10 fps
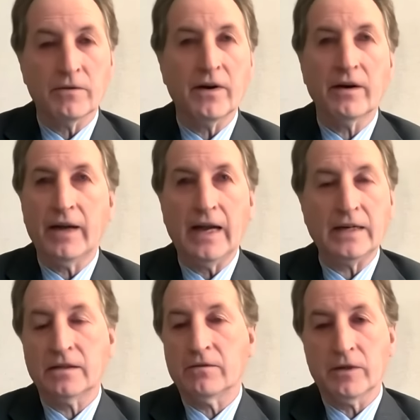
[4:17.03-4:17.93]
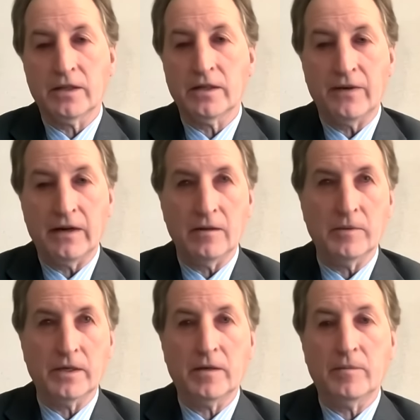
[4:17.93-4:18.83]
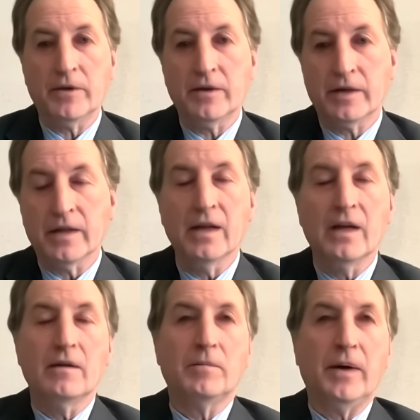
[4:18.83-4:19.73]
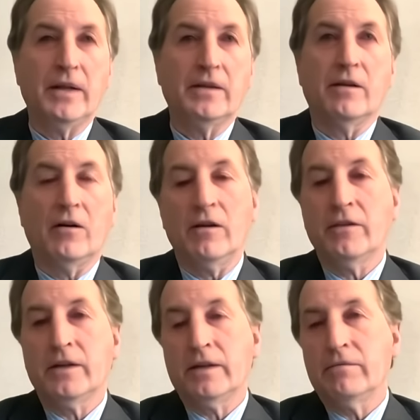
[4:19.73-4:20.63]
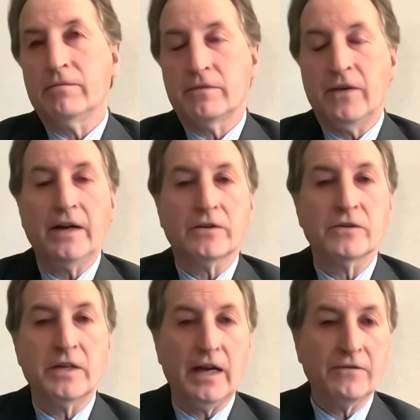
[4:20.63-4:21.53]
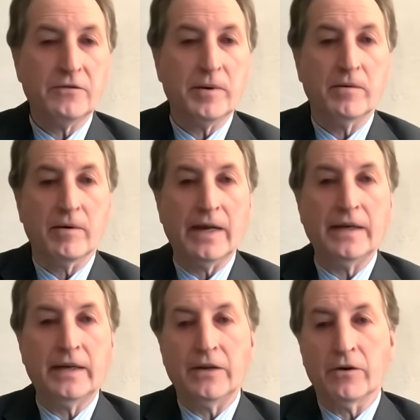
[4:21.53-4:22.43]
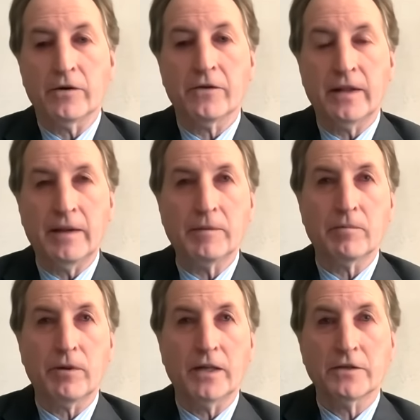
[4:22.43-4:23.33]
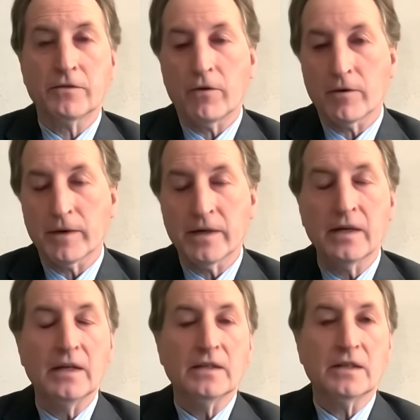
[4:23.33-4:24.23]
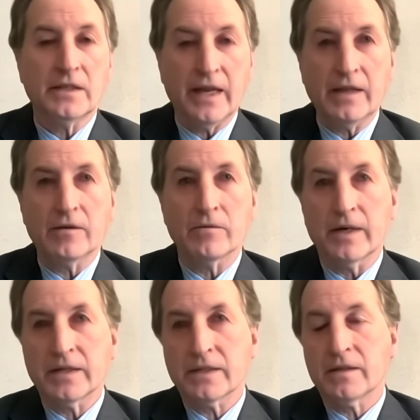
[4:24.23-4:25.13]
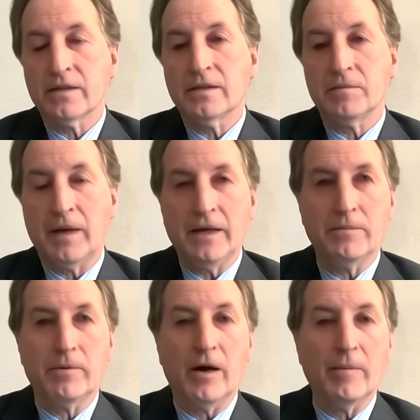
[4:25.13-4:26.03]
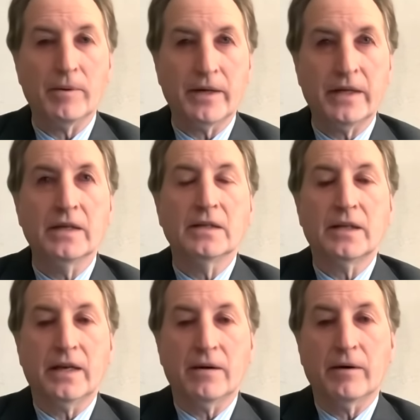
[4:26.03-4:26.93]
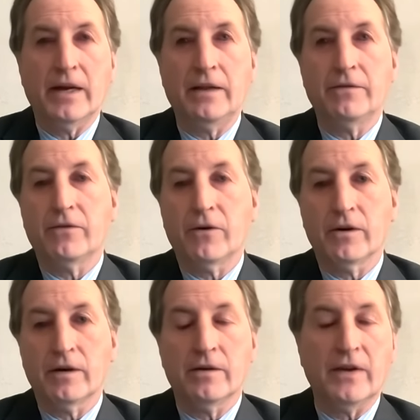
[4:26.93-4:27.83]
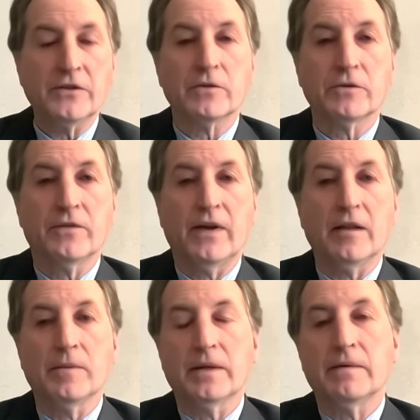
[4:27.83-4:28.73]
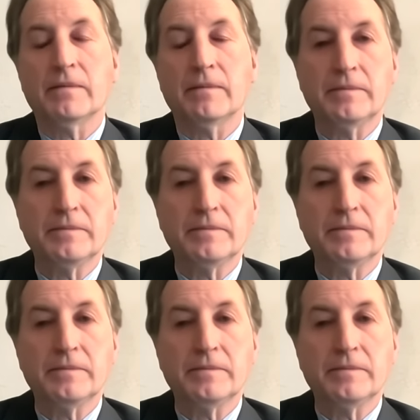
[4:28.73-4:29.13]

We're very active with the development community, but all the factors have to be right in order for them to plunge forward, to take the risk, to buy the property, to get ready for eventual development.